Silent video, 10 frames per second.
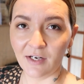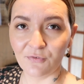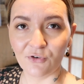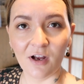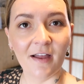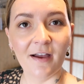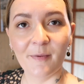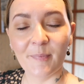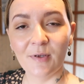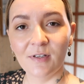we had a fry
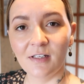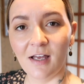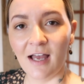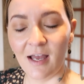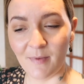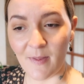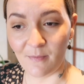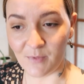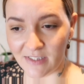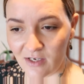up, and
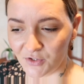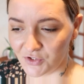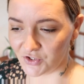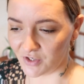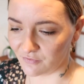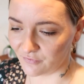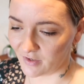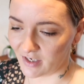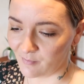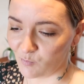then we sat on the
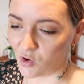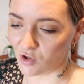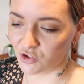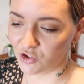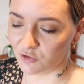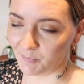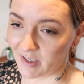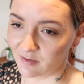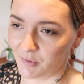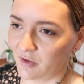sofa and watched Band of